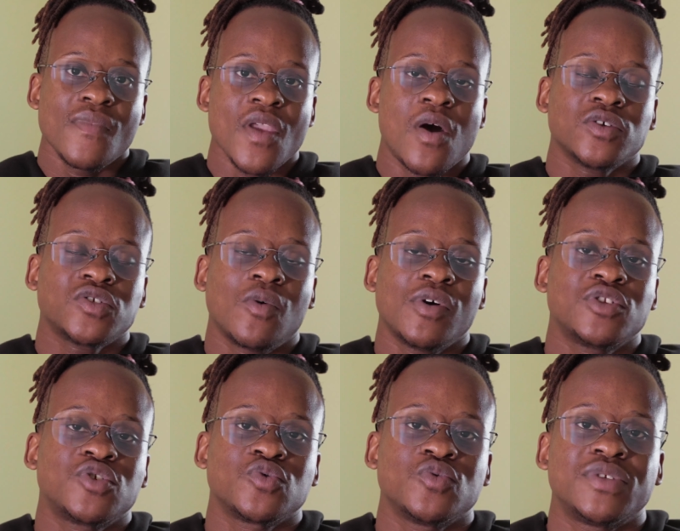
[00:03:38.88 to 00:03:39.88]
I also want
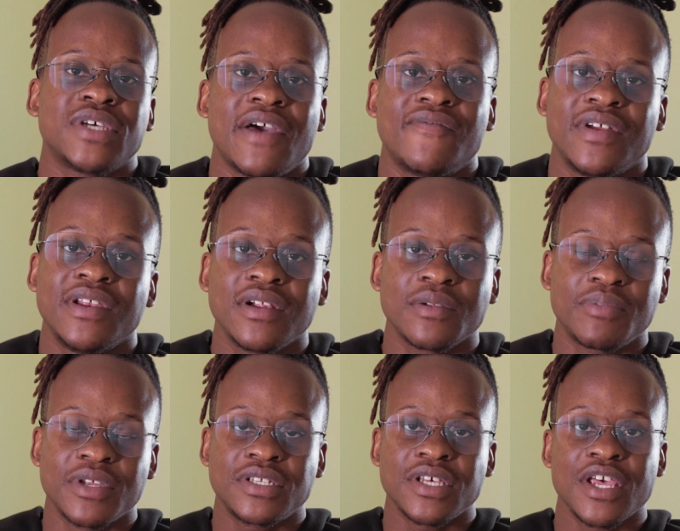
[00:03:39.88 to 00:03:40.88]
to dive a little
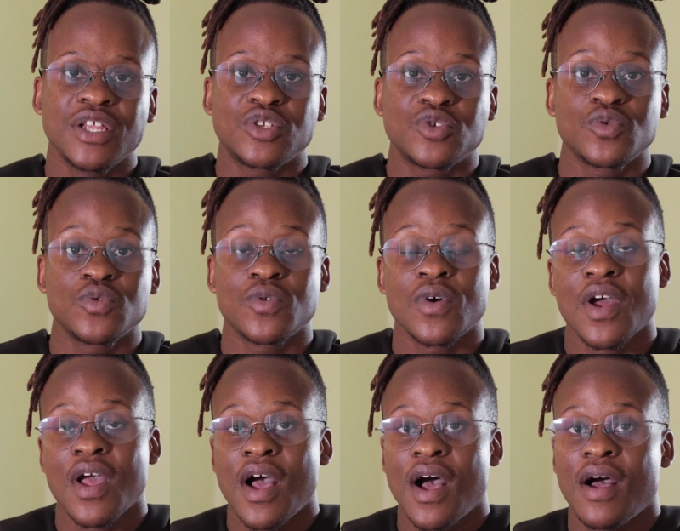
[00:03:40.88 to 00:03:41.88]
bit into
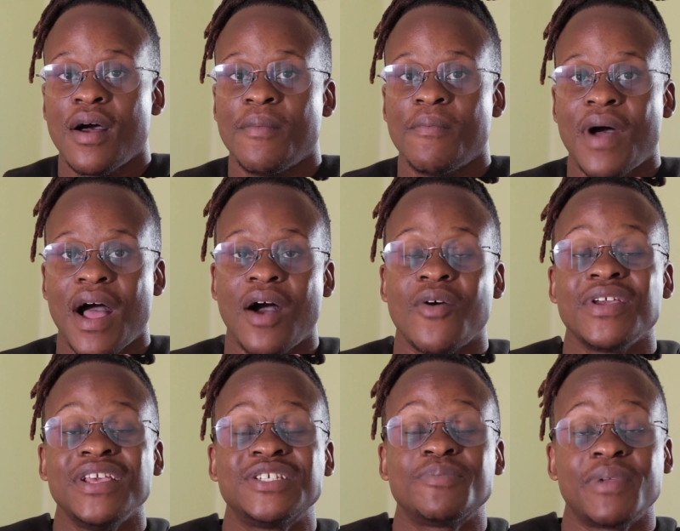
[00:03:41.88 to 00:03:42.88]
how
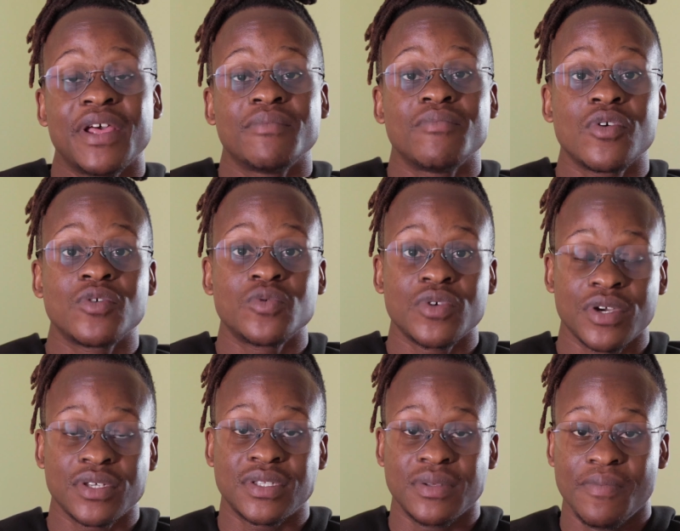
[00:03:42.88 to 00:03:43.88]
each blend mode
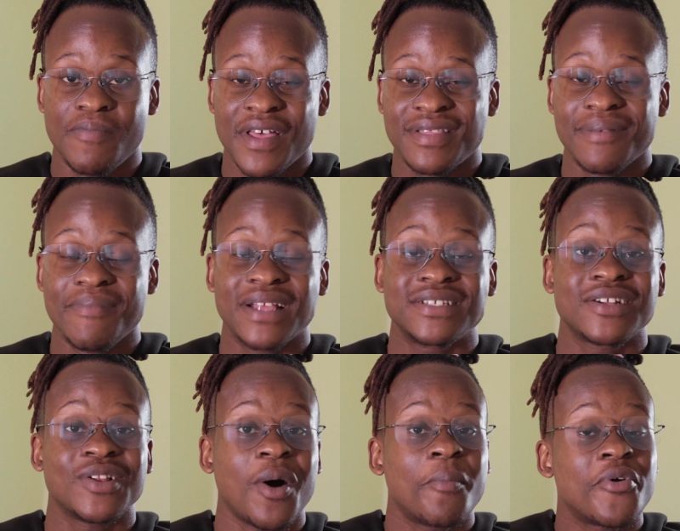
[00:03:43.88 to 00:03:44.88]
works, the
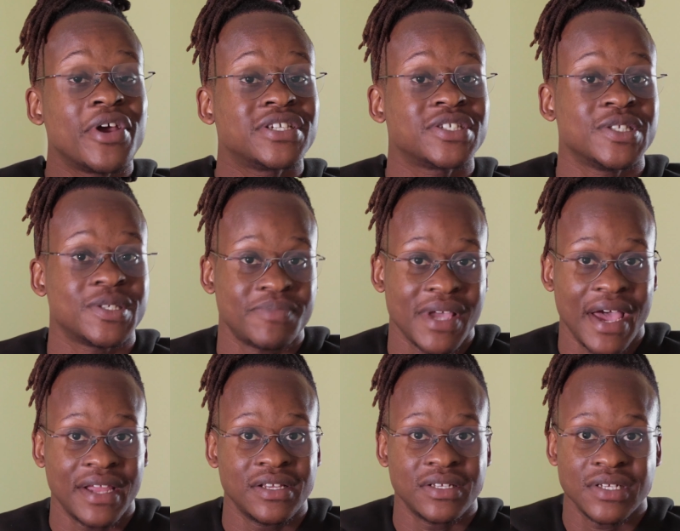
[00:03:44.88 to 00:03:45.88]
mathematical operations
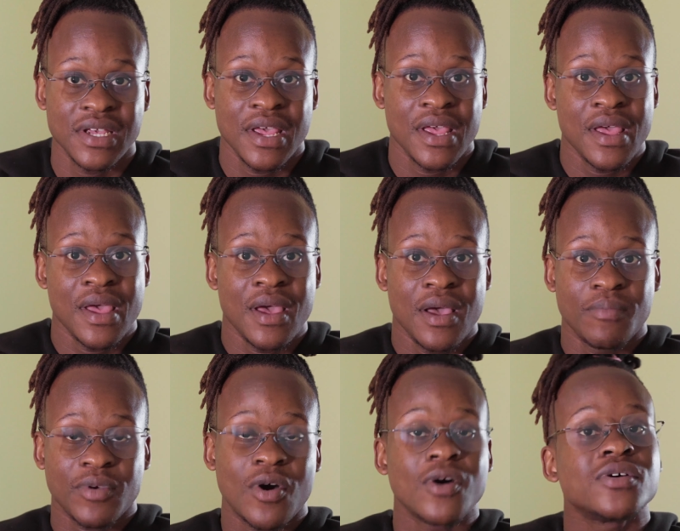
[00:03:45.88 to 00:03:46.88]
behind it,
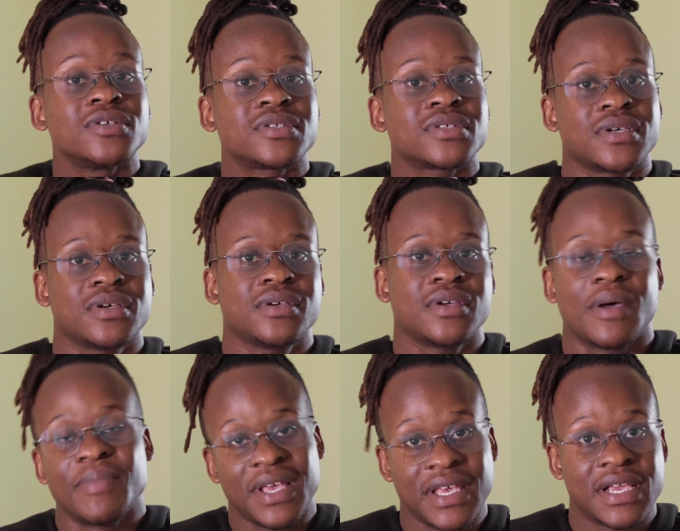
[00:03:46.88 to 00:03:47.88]
because I'm
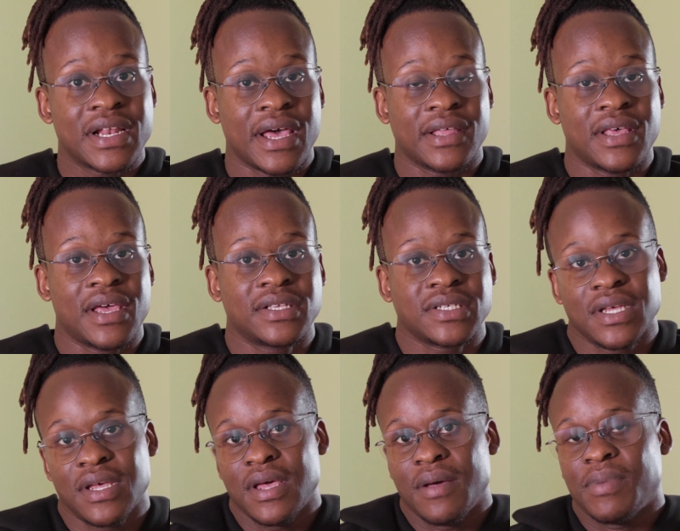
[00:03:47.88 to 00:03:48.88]
a geek like that.
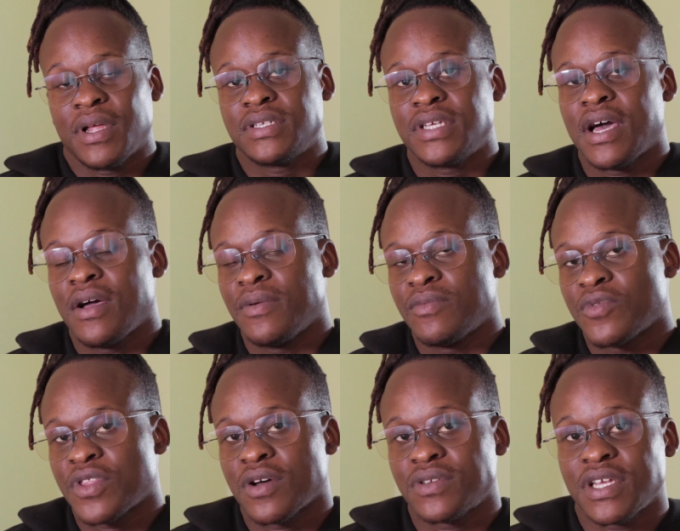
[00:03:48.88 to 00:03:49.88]
But yeah,
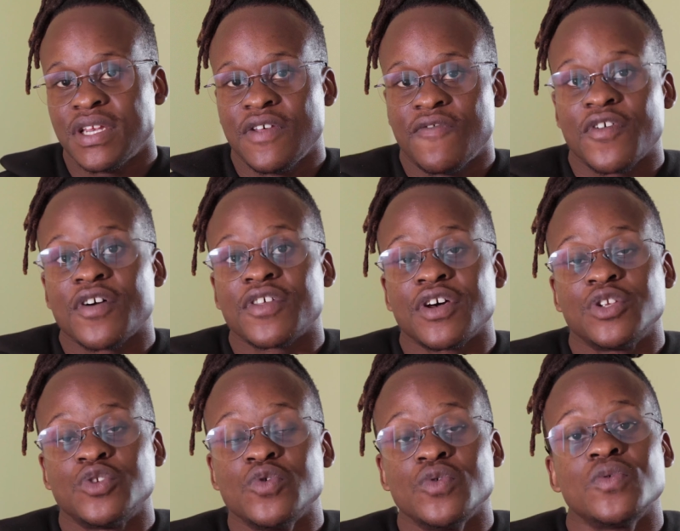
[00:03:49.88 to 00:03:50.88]
without any further
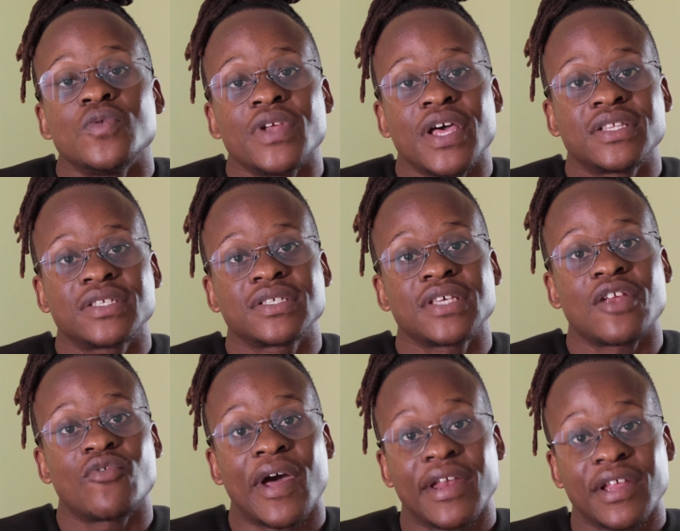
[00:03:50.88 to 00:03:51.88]
ado, let's get right